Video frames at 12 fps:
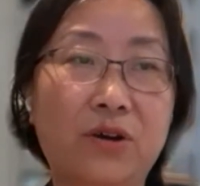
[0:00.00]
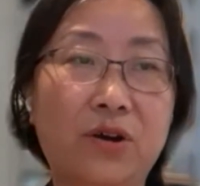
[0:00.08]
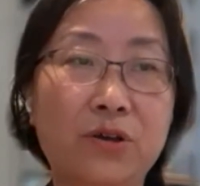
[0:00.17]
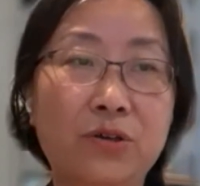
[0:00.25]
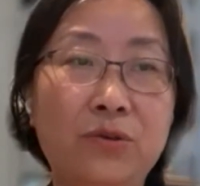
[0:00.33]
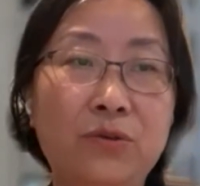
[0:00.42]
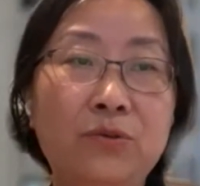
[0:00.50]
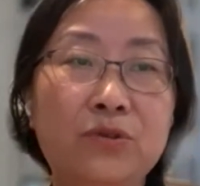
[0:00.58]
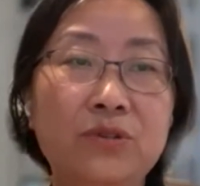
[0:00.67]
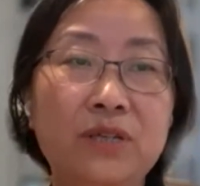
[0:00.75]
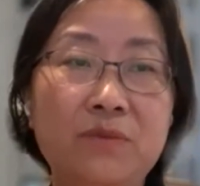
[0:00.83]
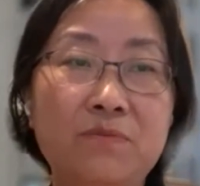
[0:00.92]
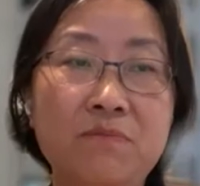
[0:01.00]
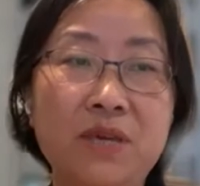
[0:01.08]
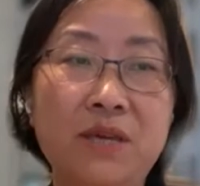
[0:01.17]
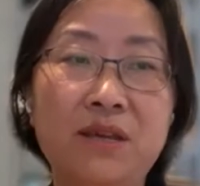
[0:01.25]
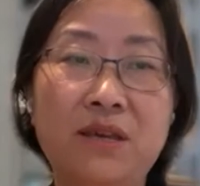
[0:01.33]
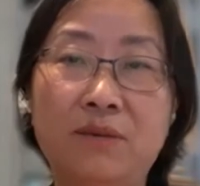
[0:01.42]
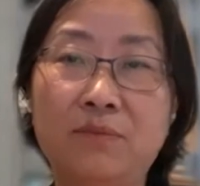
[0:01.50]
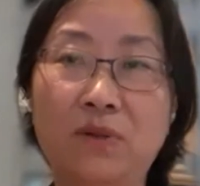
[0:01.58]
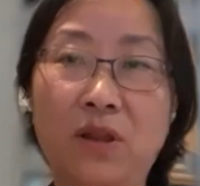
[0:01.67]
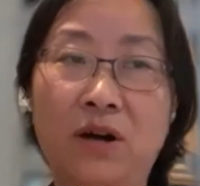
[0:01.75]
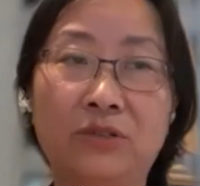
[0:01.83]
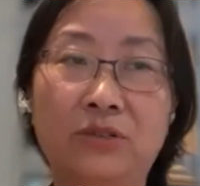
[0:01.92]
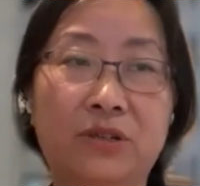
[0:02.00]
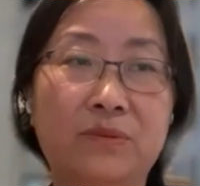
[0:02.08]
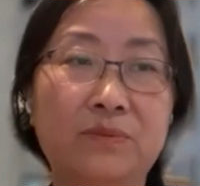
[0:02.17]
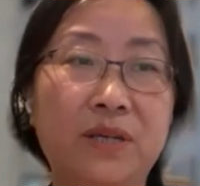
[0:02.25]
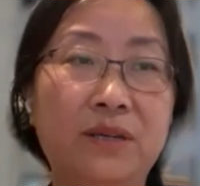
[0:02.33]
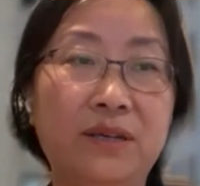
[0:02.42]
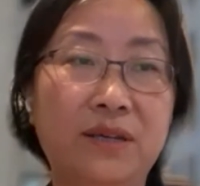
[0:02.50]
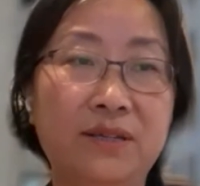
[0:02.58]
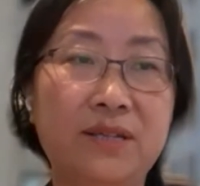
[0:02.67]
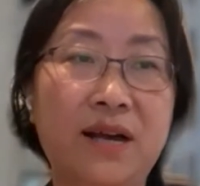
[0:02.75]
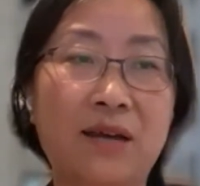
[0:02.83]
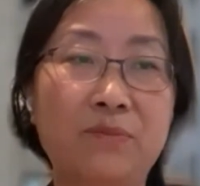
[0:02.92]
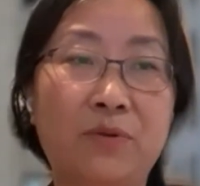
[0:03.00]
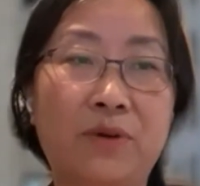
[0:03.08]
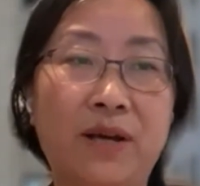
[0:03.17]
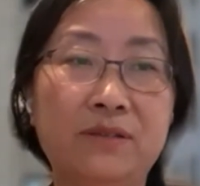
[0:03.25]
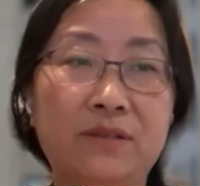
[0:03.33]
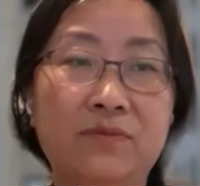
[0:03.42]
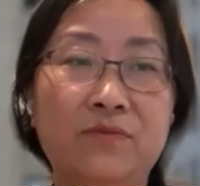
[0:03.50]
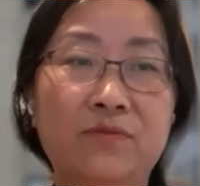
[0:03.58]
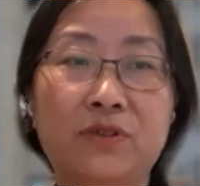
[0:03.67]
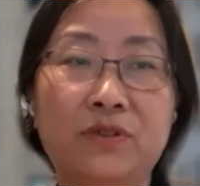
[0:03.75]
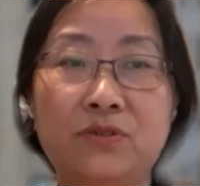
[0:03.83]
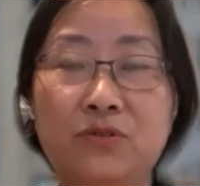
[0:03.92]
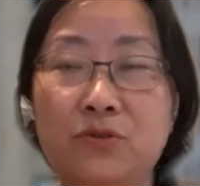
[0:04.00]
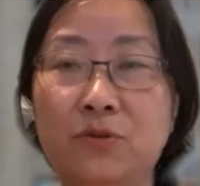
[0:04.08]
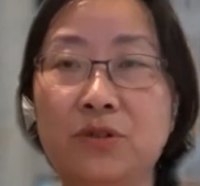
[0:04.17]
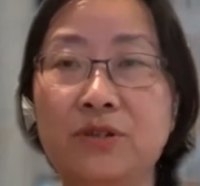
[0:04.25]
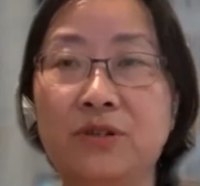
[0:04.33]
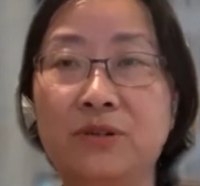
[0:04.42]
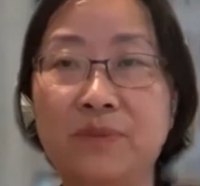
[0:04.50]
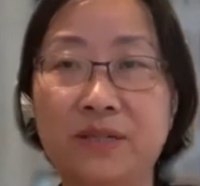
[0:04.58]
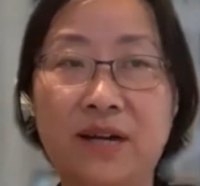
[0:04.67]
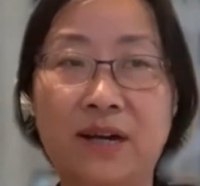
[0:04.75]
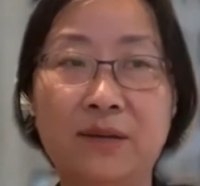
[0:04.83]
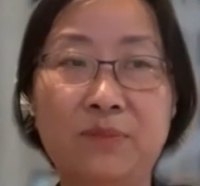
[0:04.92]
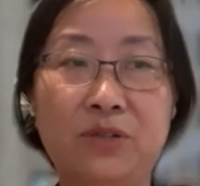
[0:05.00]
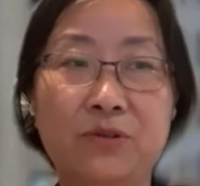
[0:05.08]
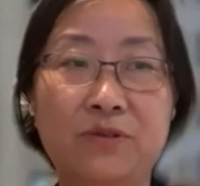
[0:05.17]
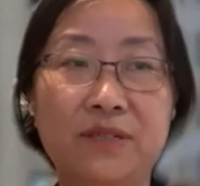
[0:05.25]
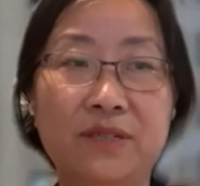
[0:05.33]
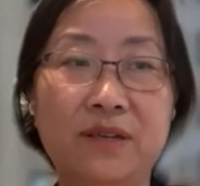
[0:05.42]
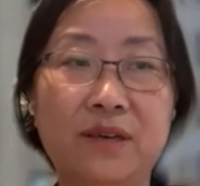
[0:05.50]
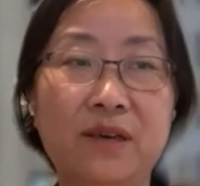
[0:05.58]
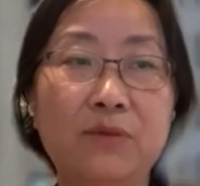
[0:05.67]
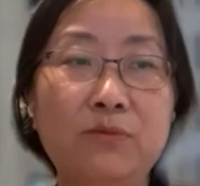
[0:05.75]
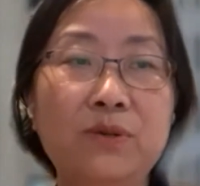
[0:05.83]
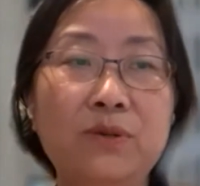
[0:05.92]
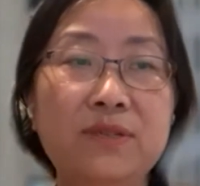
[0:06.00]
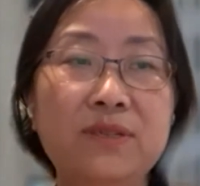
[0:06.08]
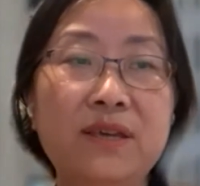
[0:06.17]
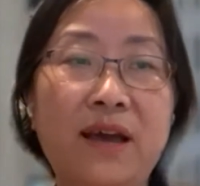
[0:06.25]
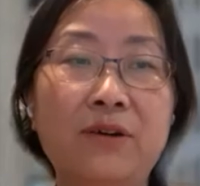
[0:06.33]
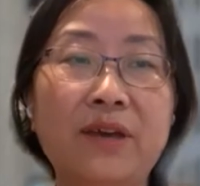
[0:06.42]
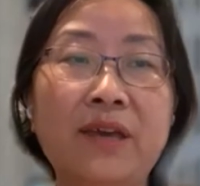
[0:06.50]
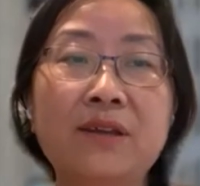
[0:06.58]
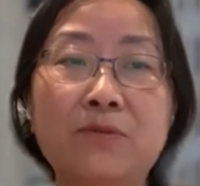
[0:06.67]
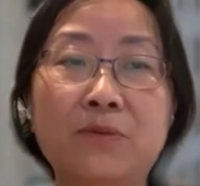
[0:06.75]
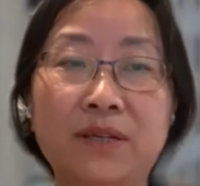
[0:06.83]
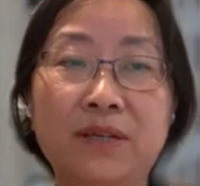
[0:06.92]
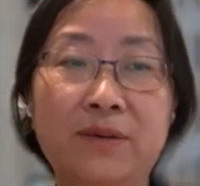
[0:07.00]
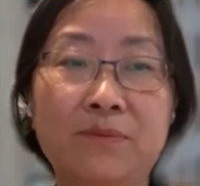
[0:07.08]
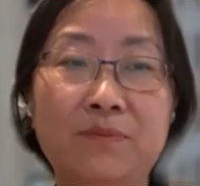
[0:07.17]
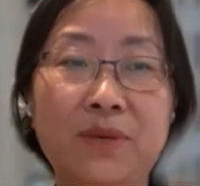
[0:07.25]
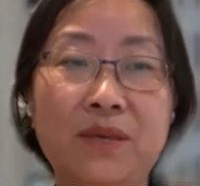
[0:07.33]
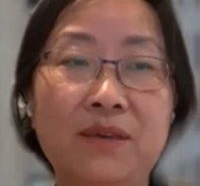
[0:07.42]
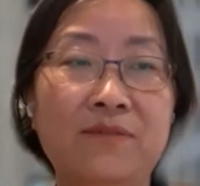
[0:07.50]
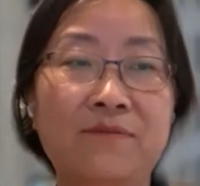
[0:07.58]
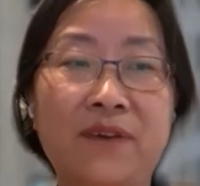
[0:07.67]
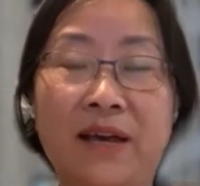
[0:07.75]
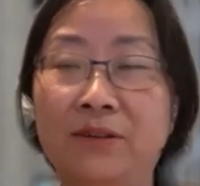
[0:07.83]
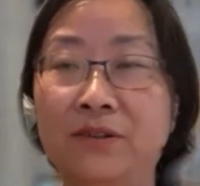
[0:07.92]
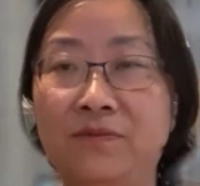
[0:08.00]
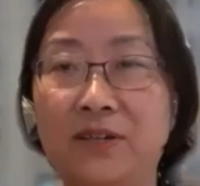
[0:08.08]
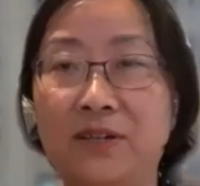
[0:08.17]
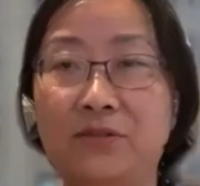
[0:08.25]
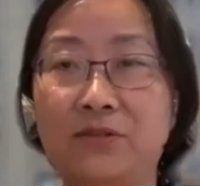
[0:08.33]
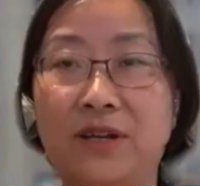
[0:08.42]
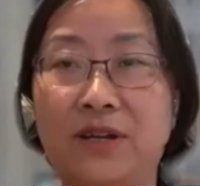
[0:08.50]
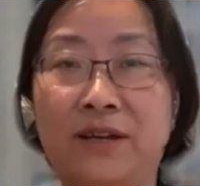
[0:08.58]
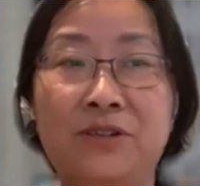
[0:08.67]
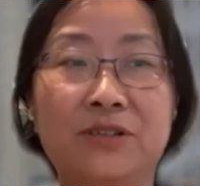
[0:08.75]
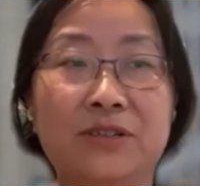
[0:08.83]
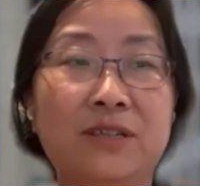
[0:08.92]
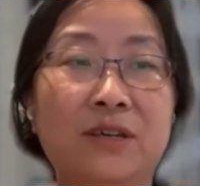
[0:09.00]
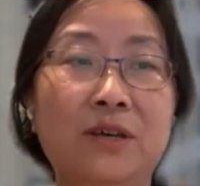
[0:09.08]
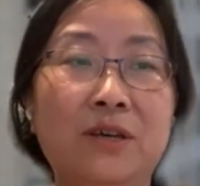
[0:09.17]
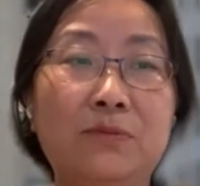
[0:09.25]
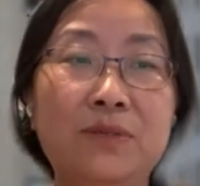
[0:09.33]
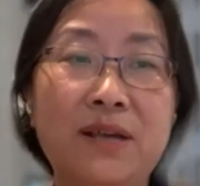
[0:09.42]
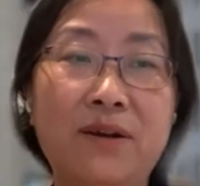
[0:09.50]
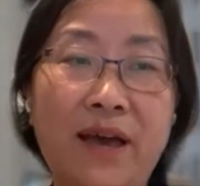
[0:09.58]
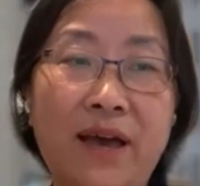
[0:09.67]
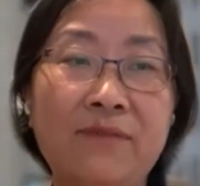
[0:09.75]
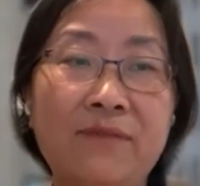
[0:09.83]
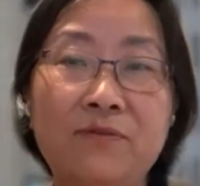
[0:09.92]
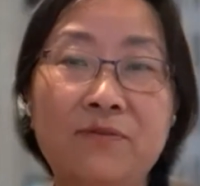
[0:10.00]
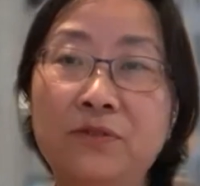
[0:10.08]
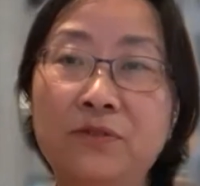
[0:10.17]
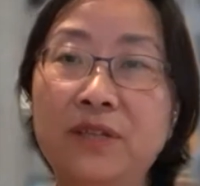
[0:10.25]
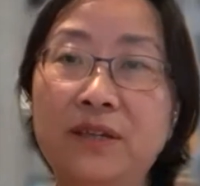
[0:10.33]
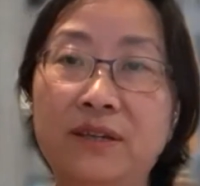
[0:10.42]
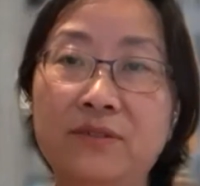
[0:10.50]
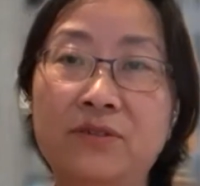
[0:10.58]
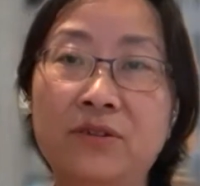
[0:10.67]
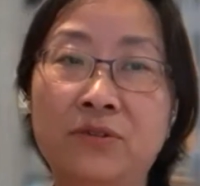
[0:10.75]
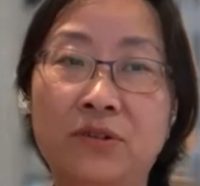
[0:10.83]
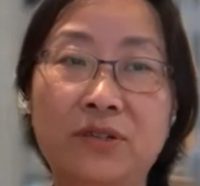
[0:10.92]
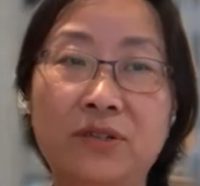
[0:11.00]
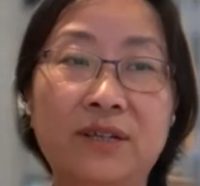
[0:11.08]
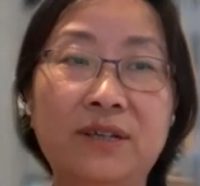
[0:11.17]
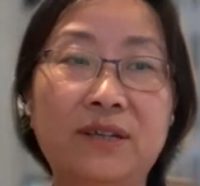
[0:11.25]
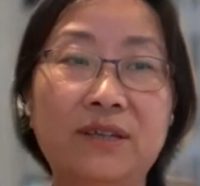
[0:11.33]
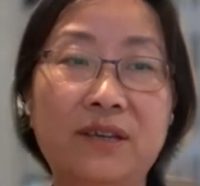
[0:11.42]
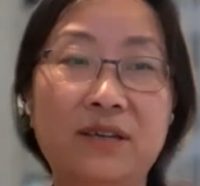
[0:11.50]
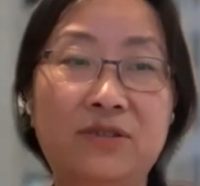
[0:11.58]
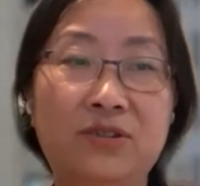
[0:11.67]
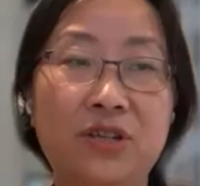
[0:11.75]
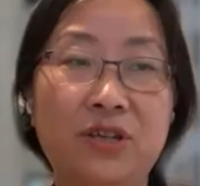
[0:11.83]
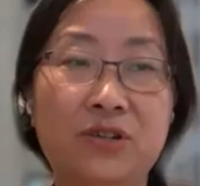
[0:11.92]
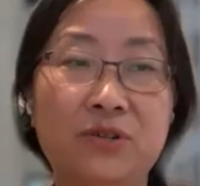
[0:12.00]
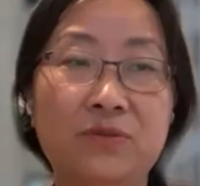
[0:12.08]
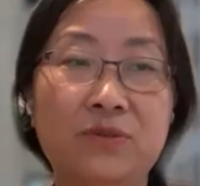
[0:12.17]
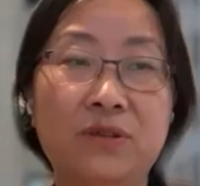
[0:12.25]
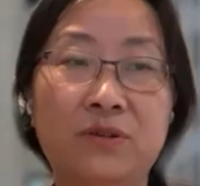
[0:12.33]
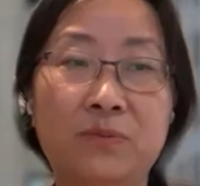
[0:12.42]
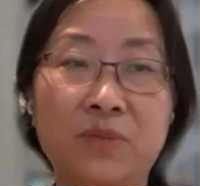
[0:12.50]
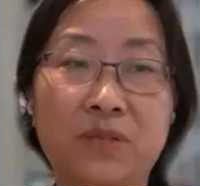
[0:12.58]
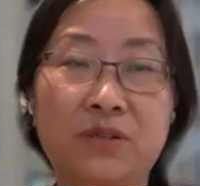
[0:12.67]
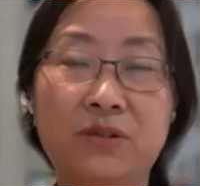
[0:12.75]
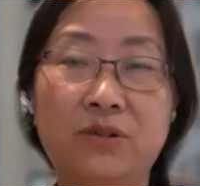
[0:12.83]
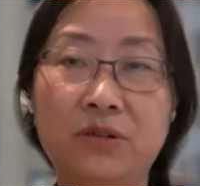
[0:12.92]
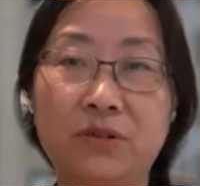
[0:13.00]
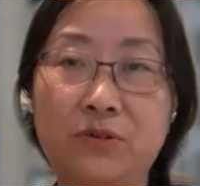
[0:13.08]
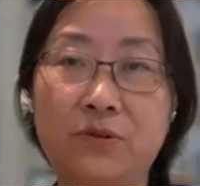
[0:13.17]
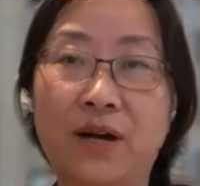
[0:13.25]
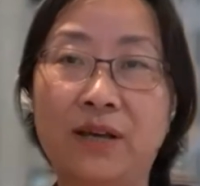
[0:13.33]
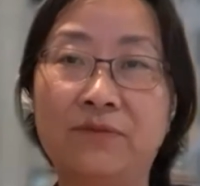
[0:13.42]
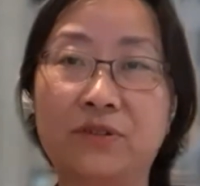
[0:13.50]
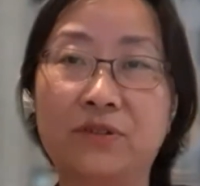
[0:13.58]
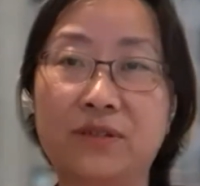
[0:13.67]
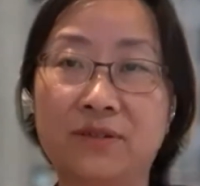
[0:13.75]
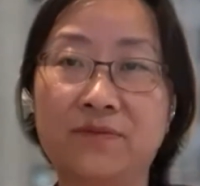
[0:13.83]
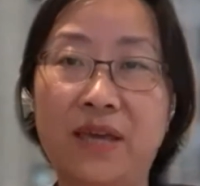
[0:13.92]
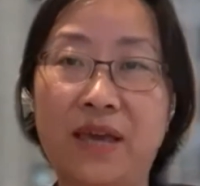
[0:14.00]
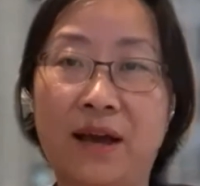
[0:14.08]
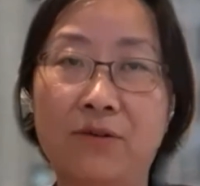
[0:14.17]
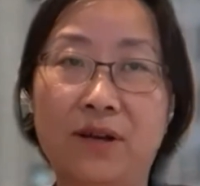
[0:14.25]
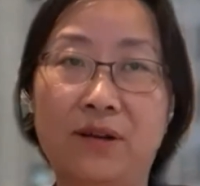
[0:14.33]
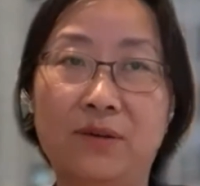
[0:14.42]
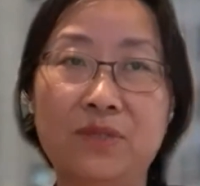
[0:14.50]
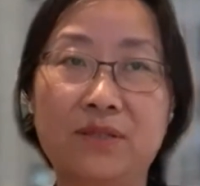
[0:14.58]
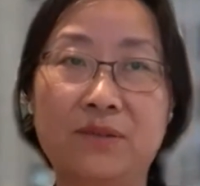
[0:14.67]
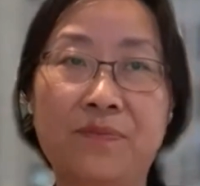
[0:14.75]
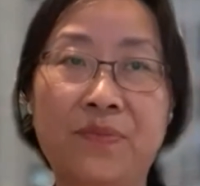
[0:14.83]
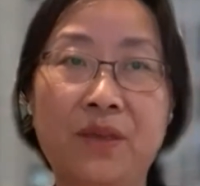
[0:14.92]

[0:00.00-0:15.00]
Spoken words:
are usually medium, long-term in time horizon versus short-term and timing driven. And we don't see how anyone can be a value investor actually without having fully considered ESG issues that are material drivers of the outcomes.